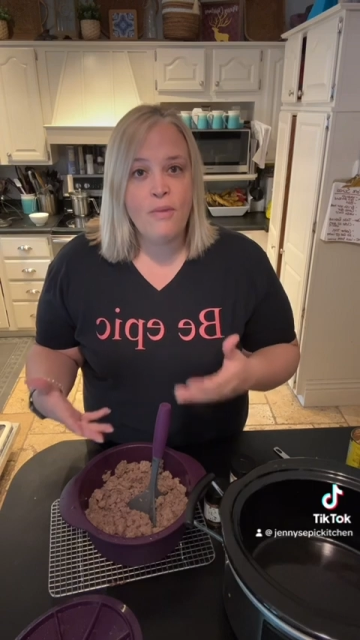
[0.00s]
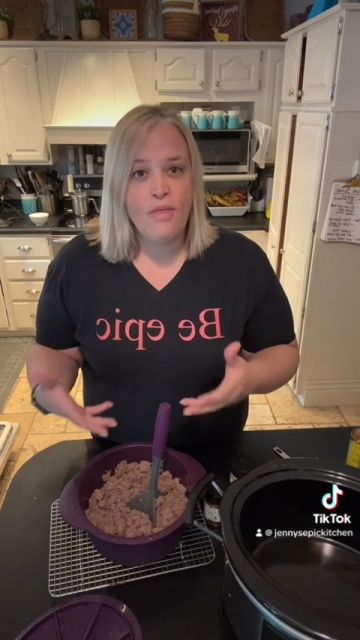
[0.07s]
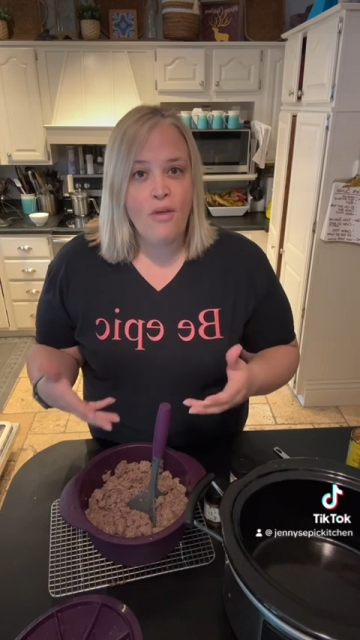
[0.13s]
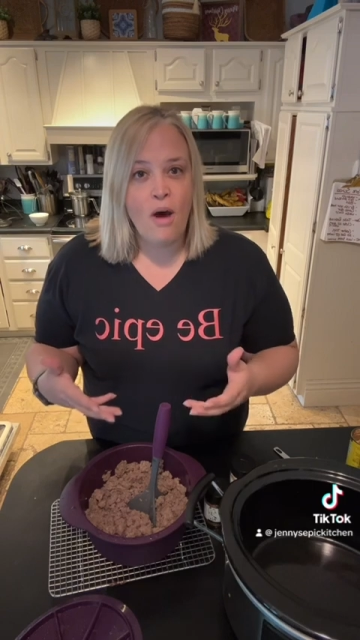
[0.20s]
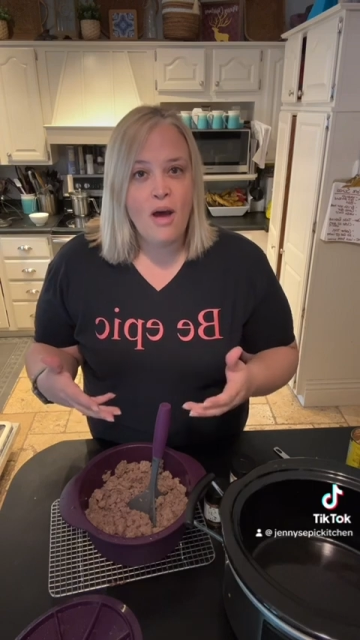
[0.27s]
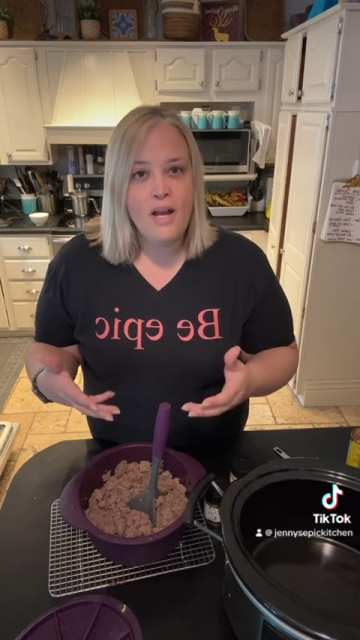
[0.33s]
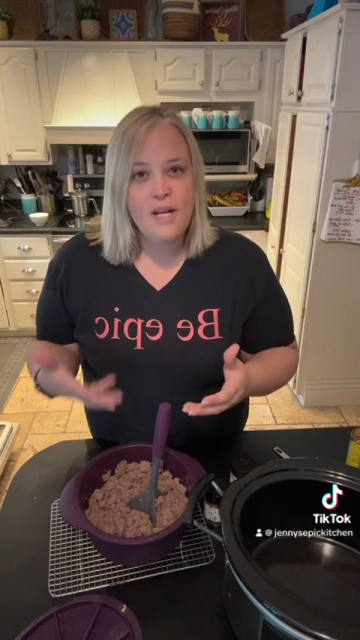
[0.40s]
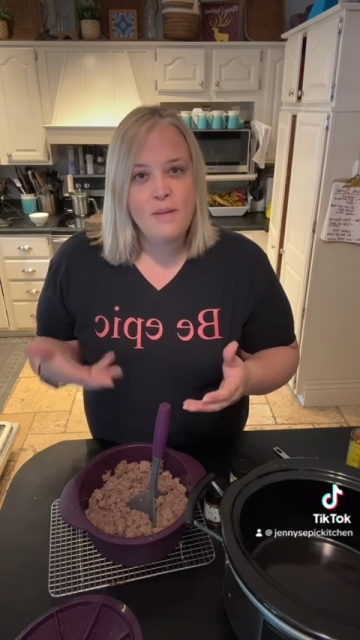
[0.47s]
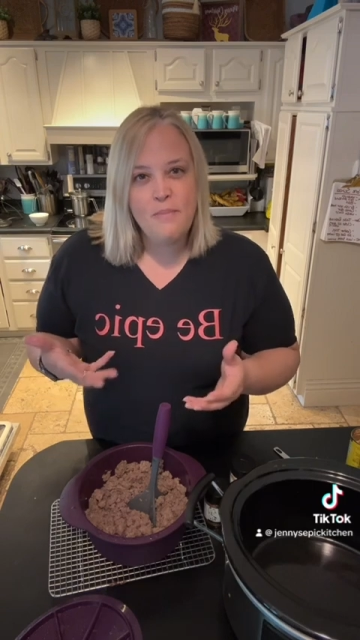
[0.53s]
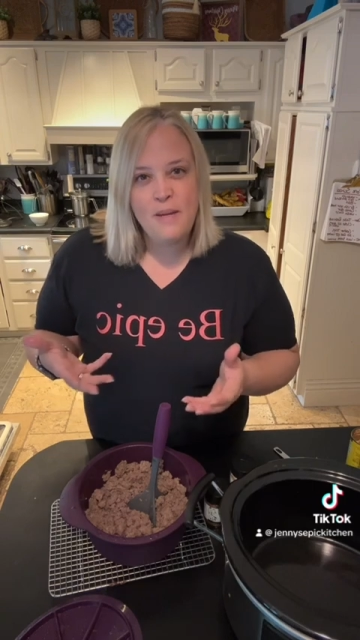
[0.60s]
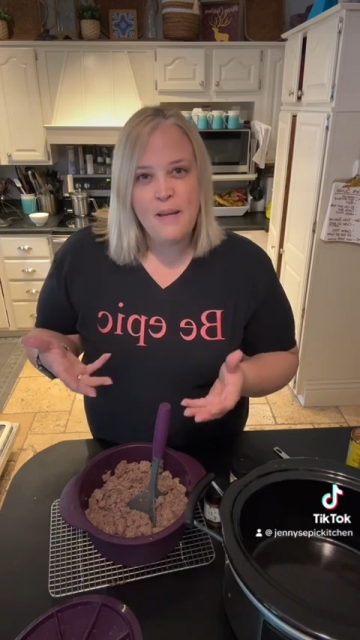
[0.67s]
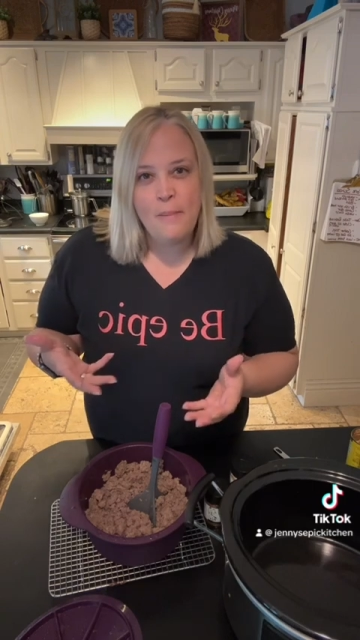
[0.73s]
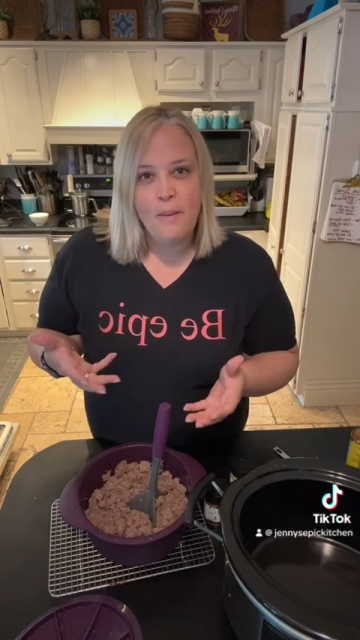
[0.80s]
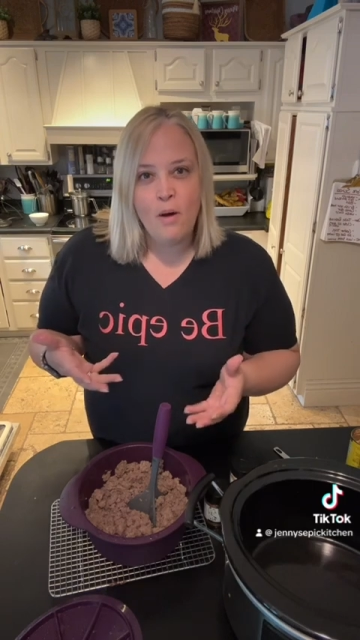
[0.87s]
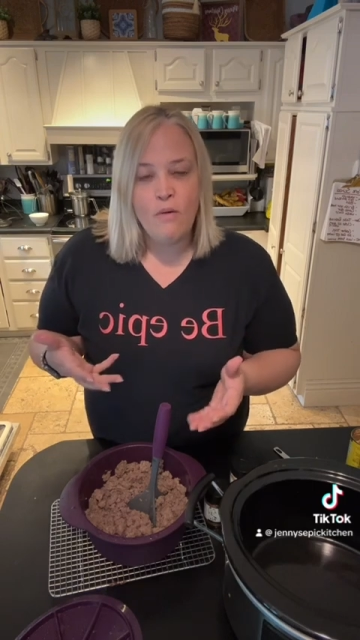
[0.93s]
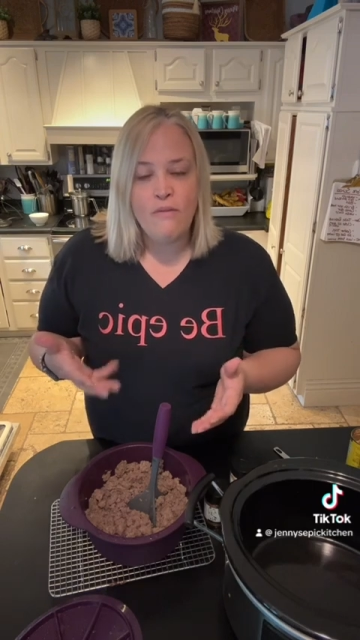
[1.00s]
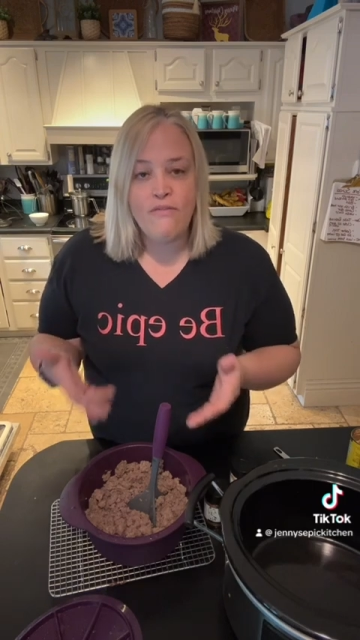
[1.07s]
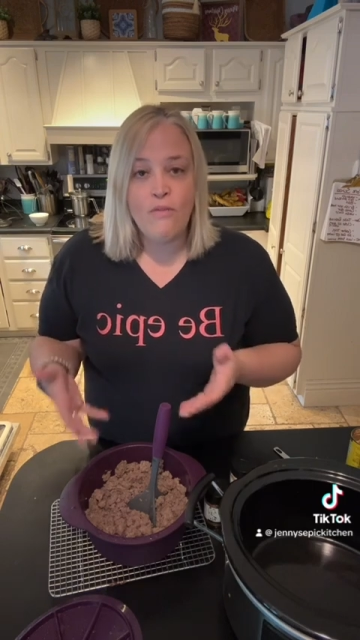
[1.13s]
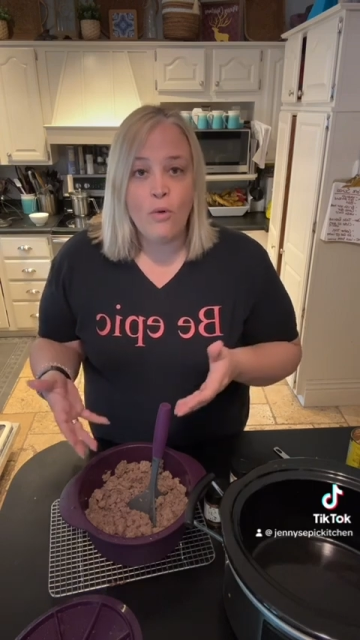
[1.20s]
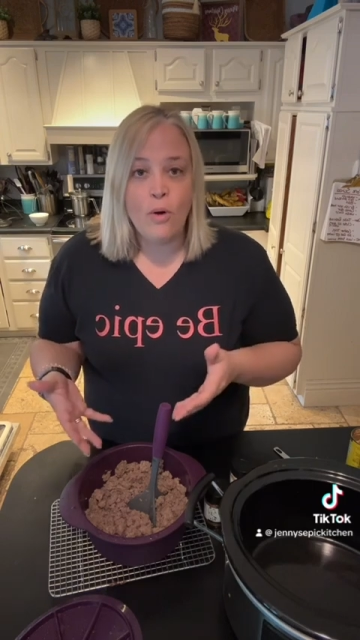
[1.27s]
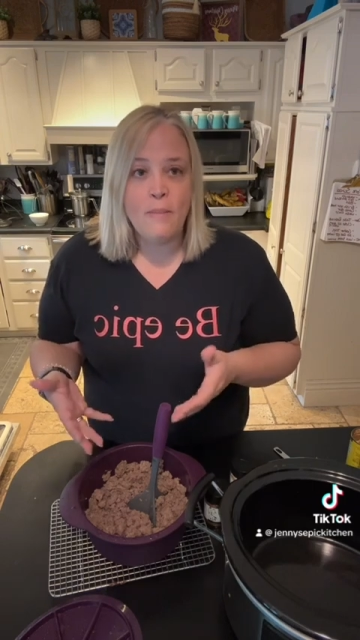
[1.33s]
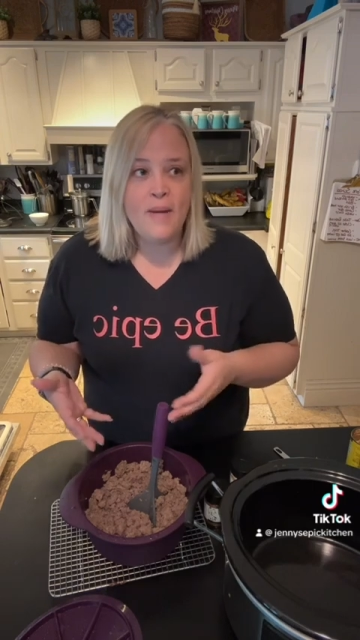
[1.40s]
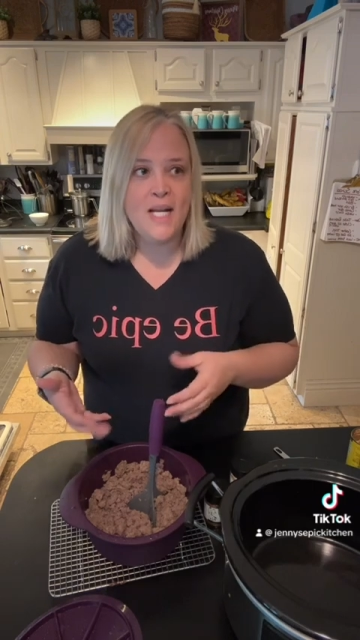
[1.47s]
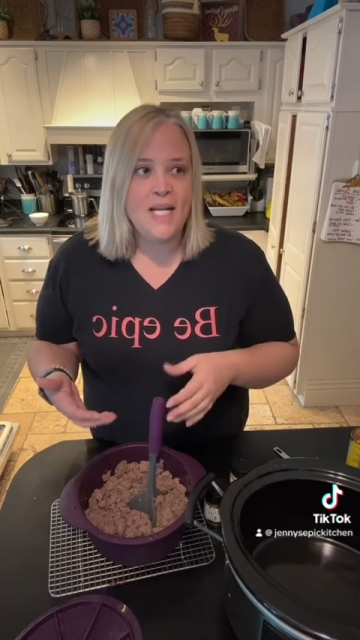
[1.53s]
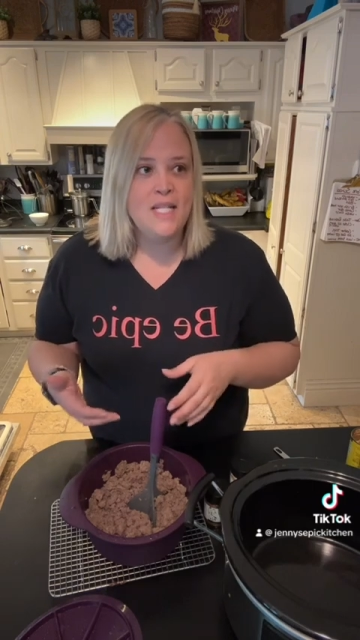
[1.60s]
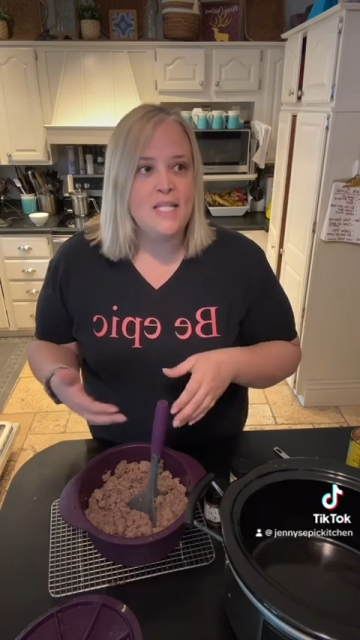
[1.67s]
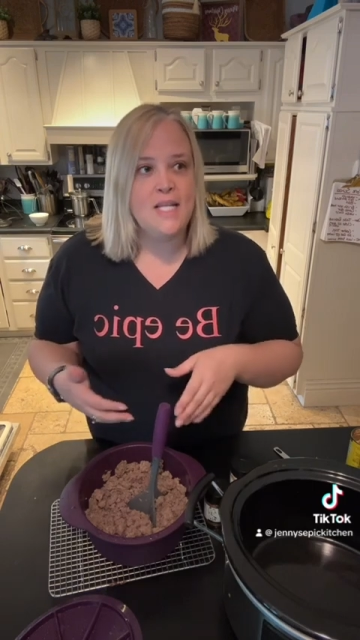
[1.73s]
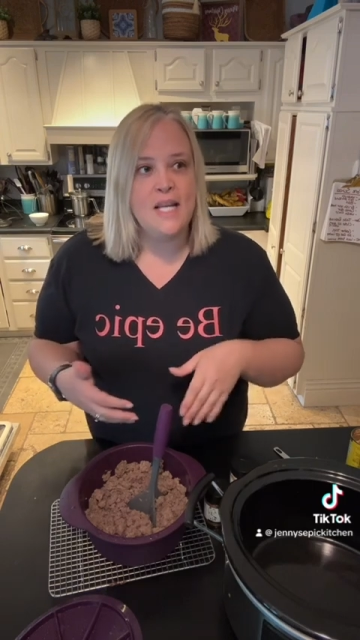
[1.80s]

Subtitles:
thawed, it'd be about 4 minutes,